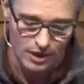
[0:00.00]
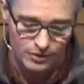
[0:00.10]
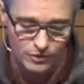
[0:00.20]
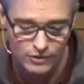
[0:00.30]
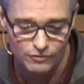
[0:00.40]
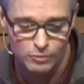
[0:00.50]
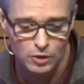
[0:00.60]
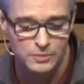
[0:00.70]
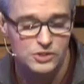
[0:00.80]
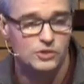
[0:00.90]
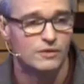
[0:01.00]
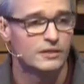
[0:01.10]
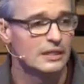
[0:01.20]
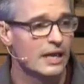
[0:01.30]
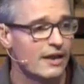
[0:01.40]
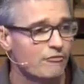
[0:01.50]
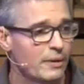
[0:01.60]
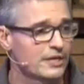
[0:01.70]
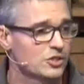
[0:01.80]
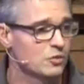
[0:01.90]
author of Purpose Driven Life,
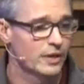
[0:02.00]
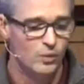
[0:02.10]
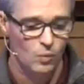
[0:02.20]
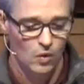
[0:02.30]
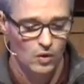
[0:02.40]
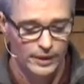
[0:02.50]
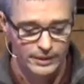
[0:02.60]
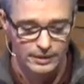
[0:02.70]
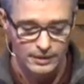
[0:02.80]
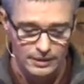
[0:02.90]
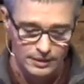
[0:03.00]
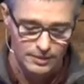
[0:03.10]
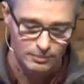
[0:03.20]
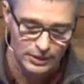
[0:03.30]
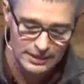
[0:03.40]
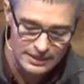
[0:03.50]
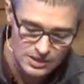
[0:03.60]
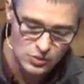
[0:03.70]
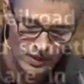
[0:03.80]
Pastor Rick Warren, put it this